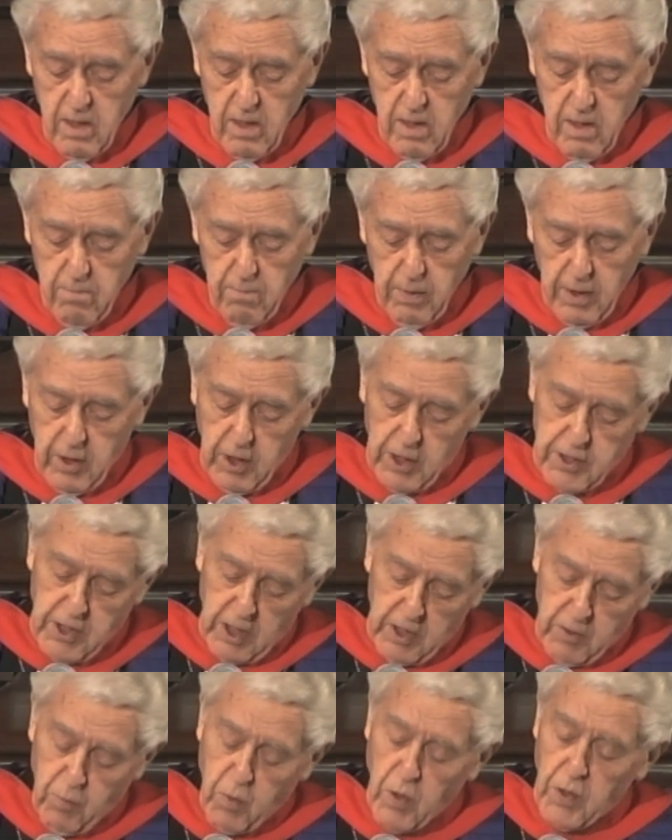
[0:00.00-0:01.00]
because
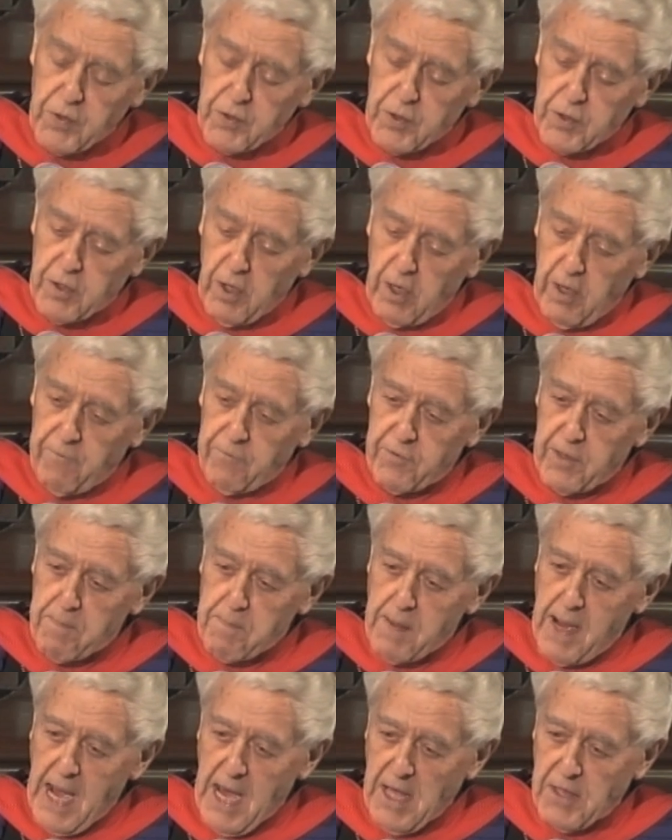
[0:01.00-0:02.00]
I'd wandered off the
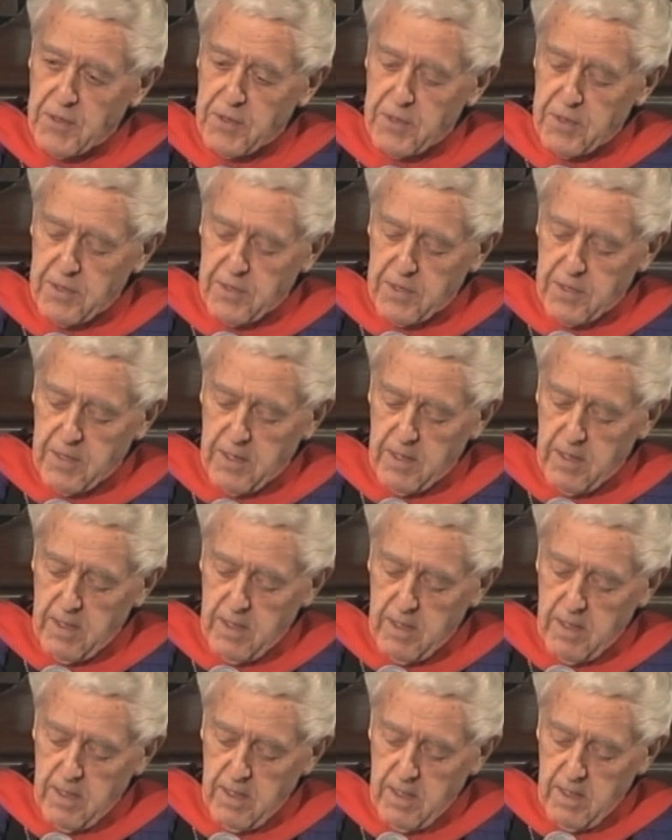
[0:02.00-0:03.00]
path,
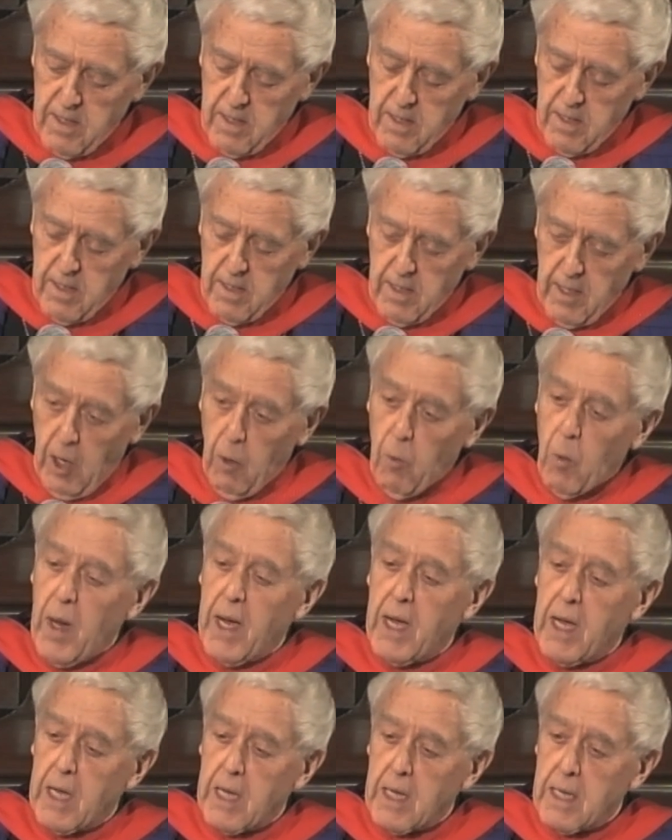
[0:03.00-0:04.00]

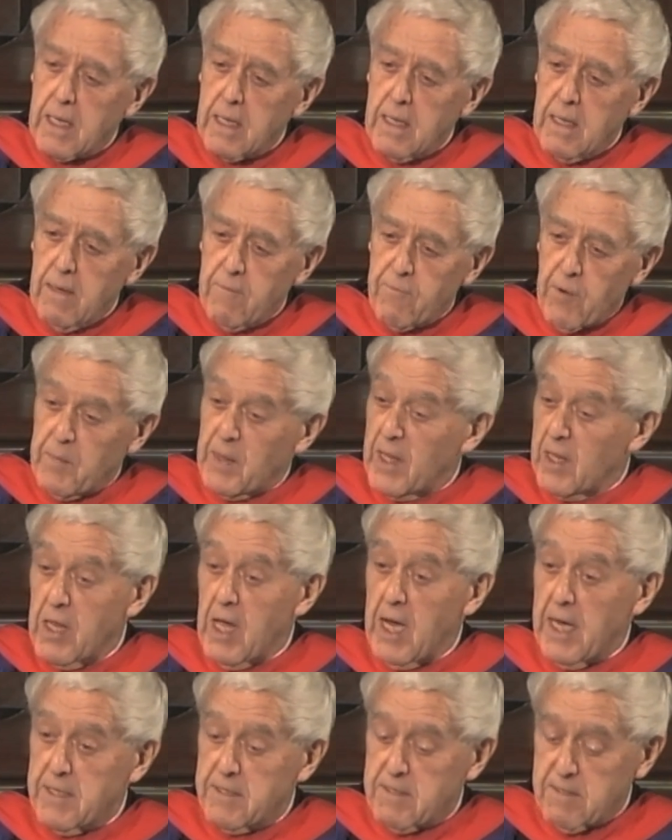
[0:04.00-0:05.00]
away from the
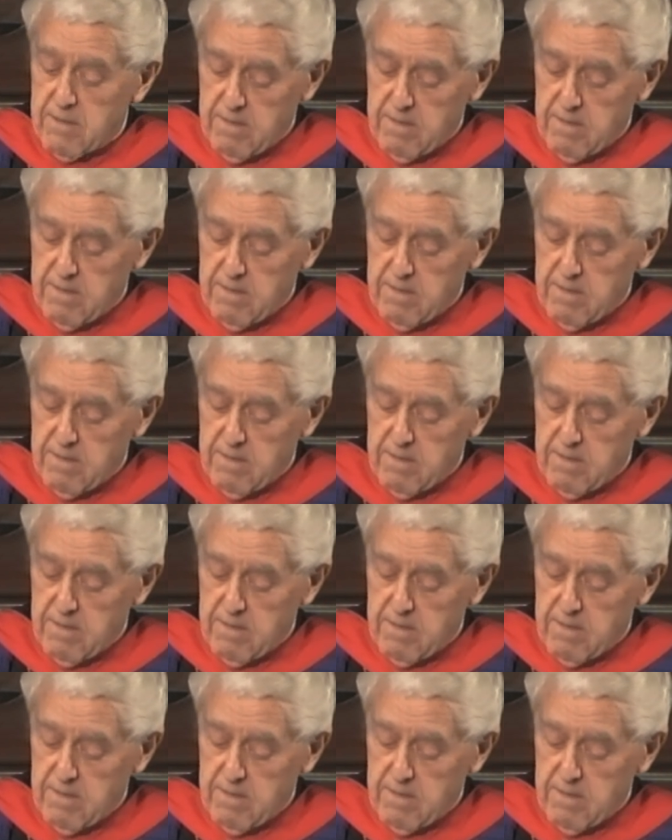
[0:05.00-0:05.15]
light.